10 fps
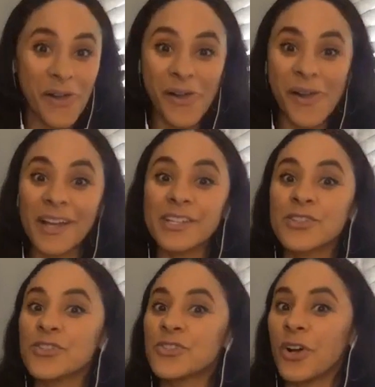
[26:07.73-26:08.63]
I haven't read it uh-huh.
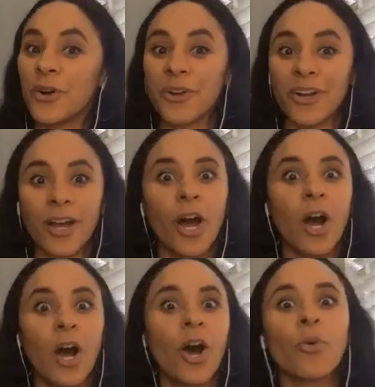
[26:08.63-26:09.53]
though. So good.
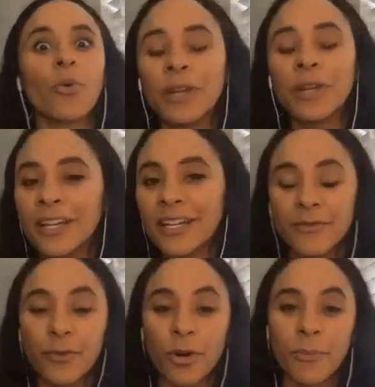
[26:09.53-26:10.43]
Oh, read it.
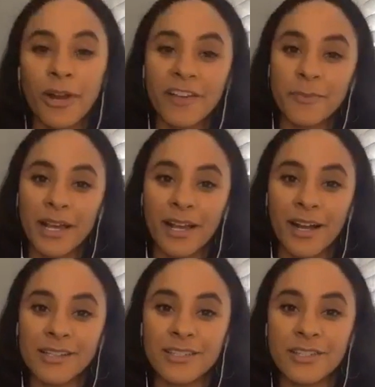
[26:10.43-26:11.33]
It's a former
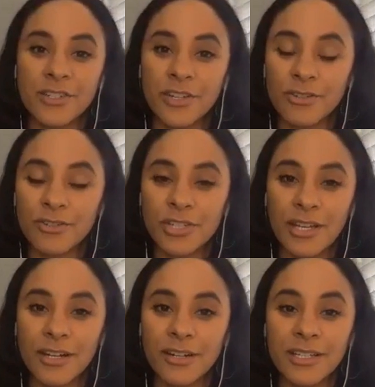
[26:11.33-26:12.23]
FBI hostage
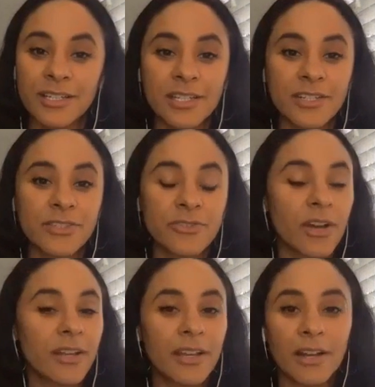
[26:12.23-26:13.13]
negotiator. He teaches
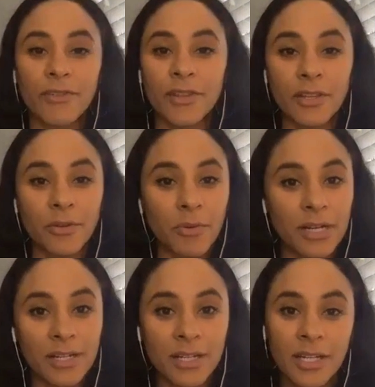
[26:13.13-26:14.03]
you how to get everything you
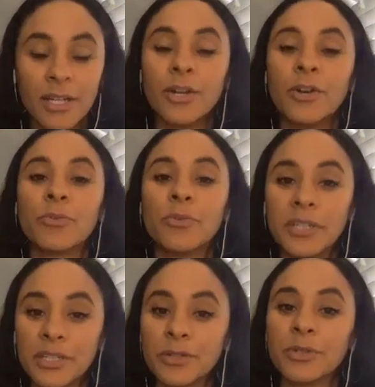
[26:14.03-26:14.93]
want.
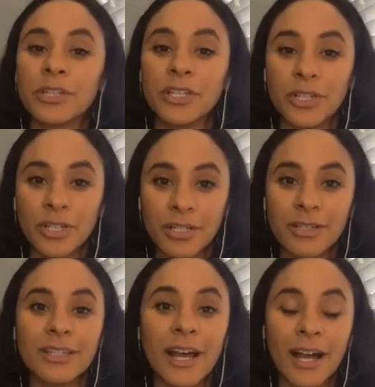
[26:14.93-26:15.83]
Really, really
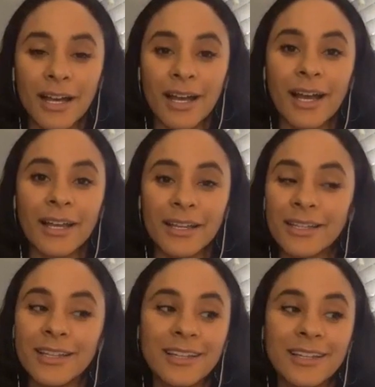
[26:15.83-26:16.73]
good. Yeah,
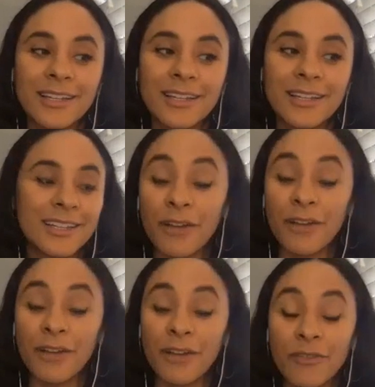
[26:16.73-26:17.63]
I I love
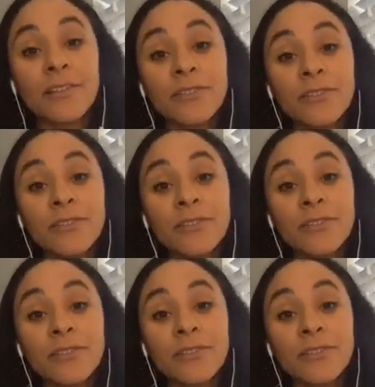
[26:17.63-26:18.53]
it. And it gives you
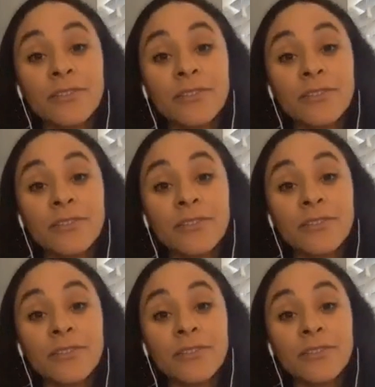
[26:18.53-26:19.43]
scripts. It gives you
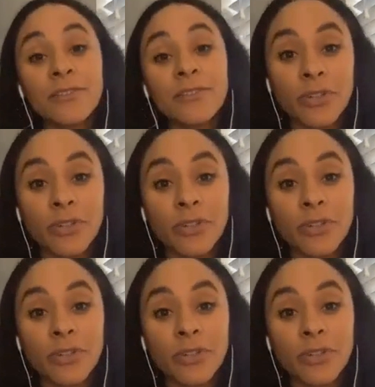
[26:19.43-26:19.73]
scripts